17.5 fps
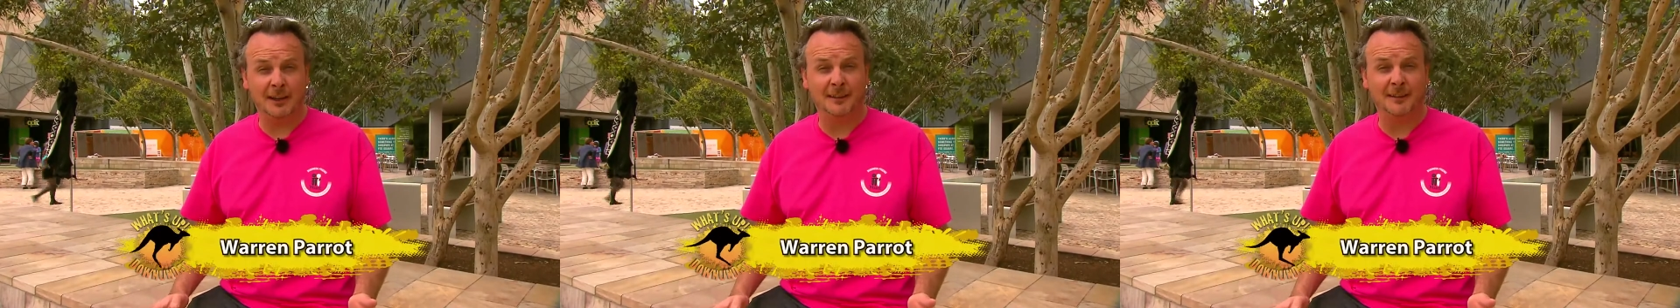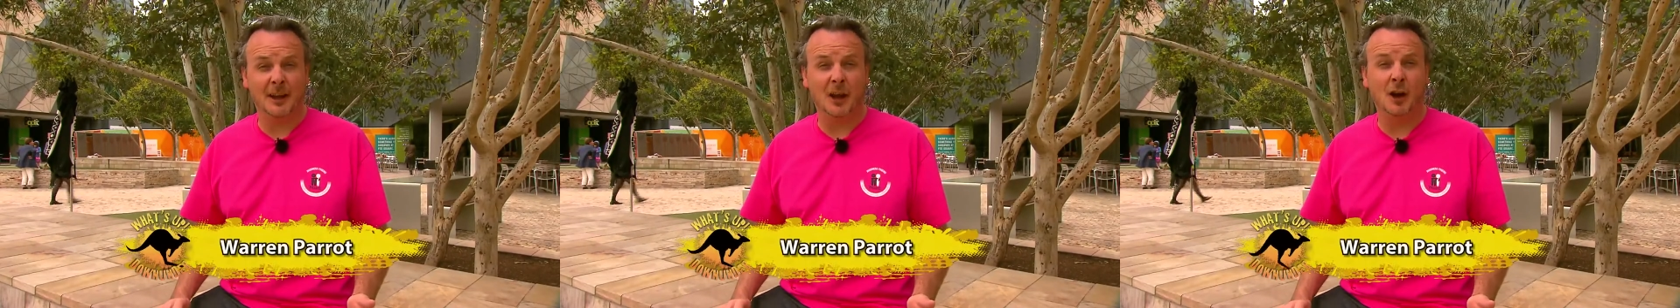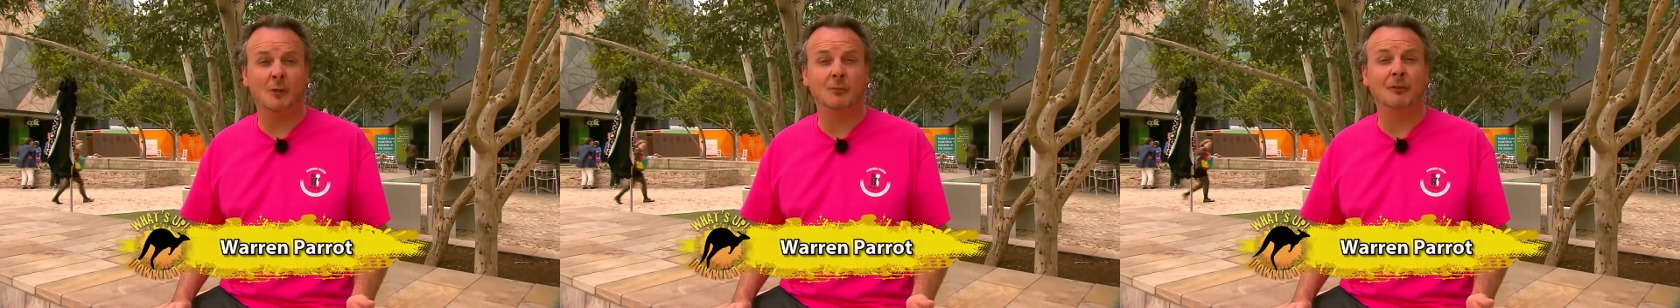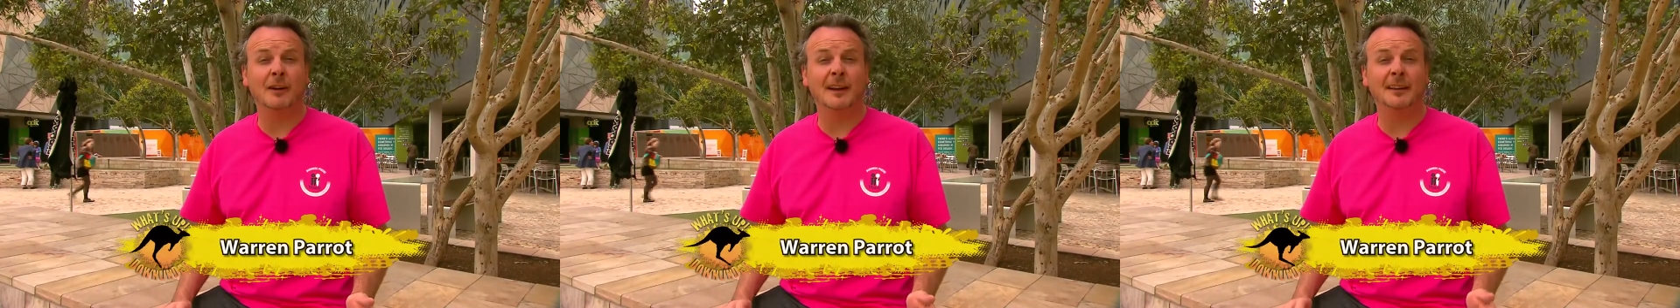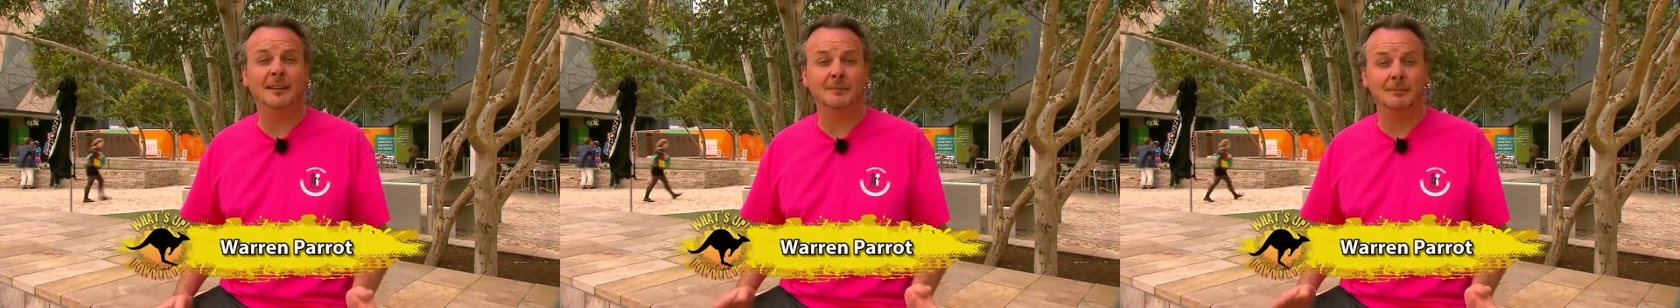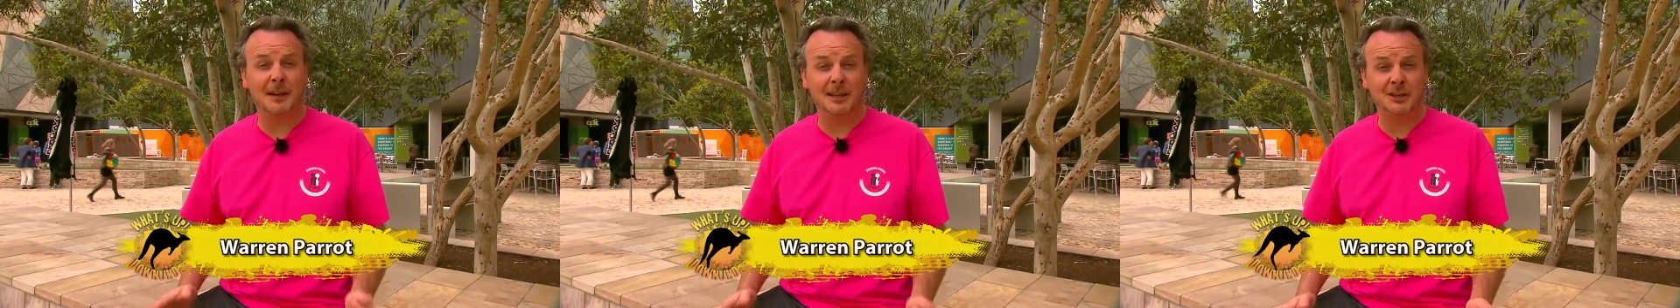is to help
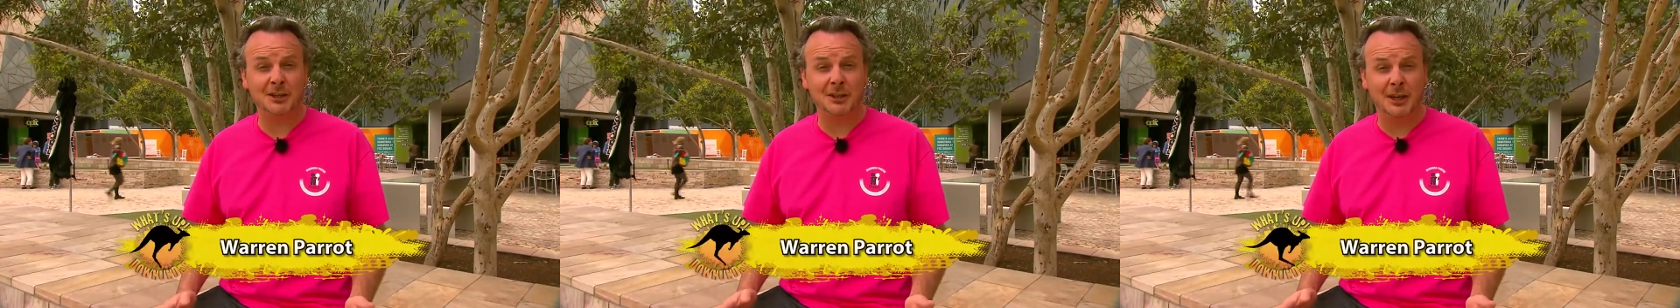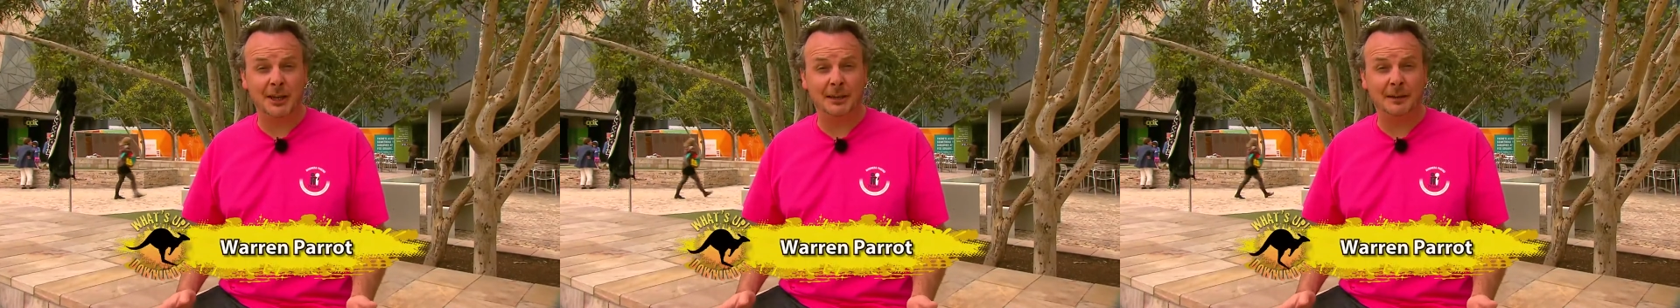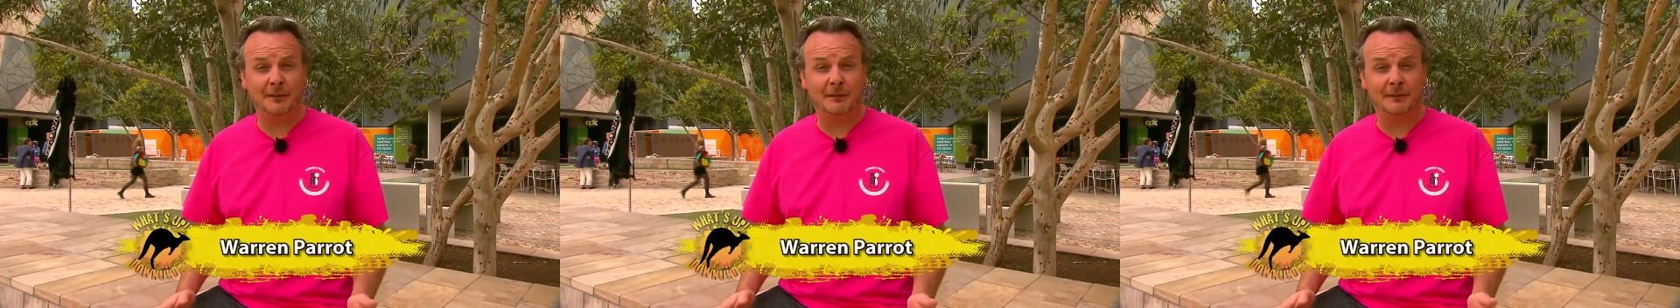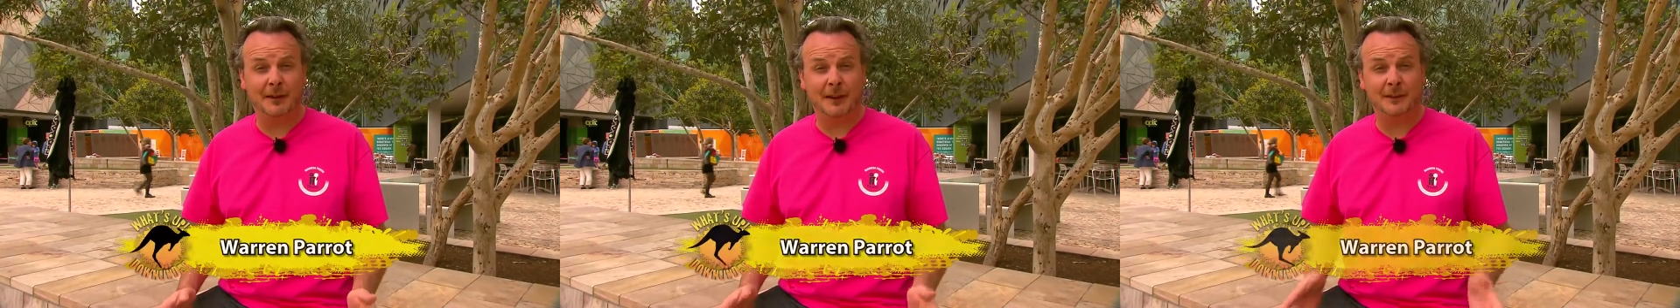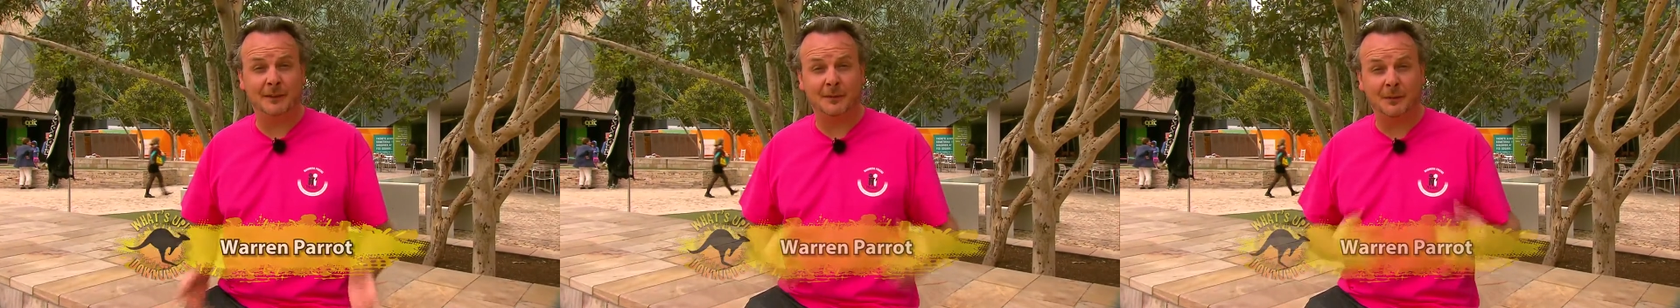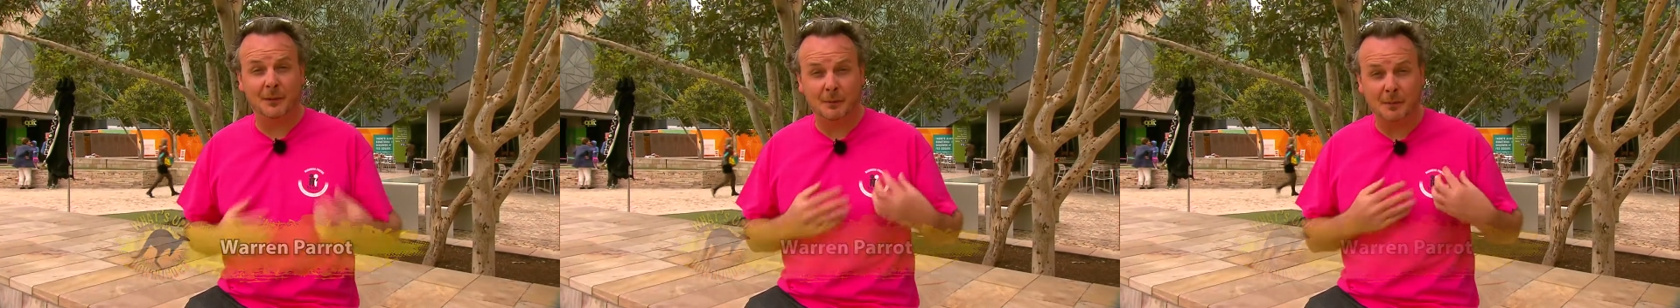raise much needed
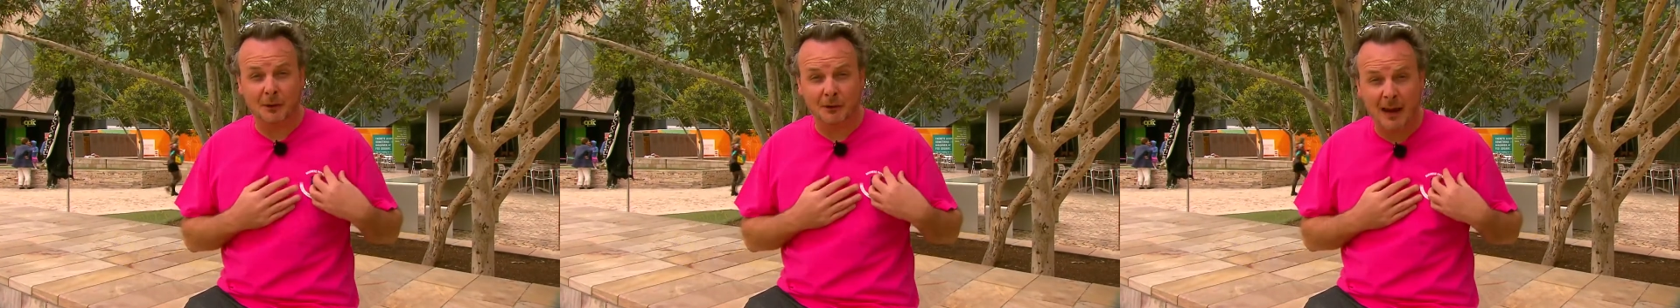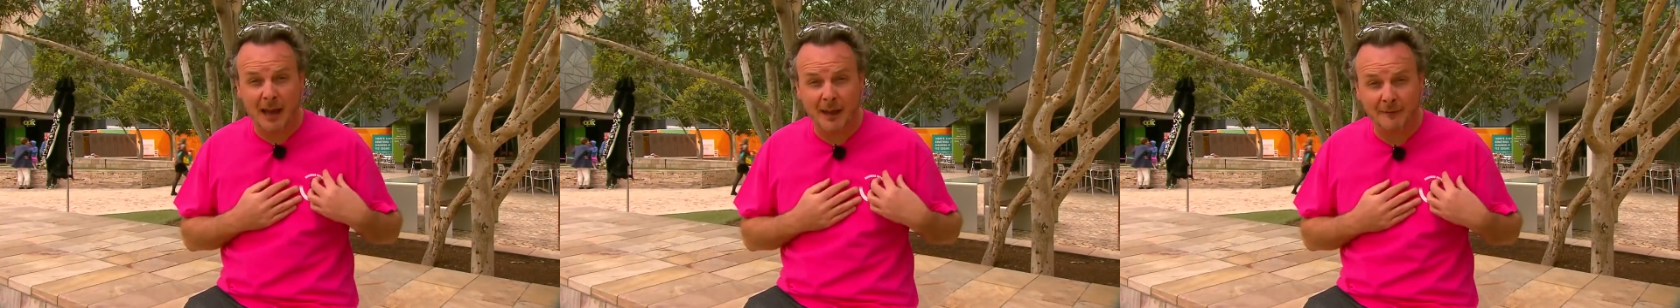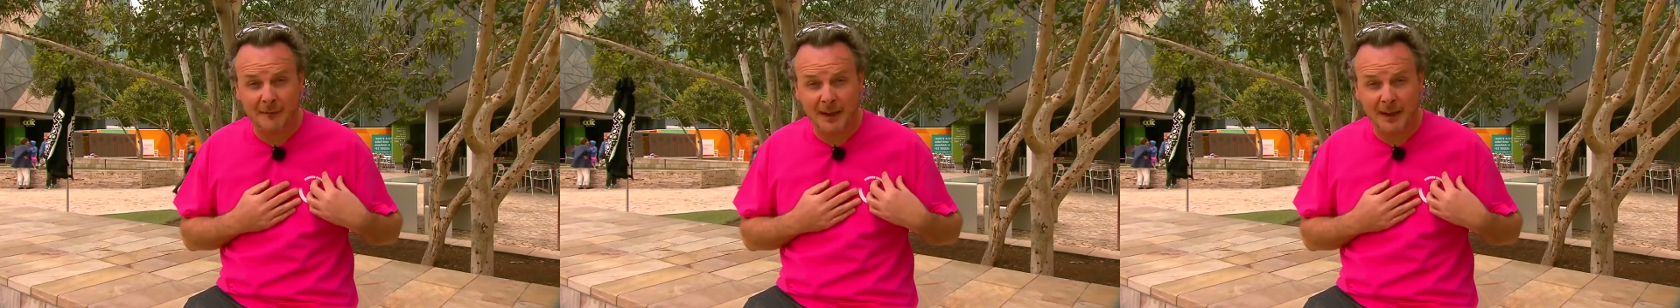funds for the McGrath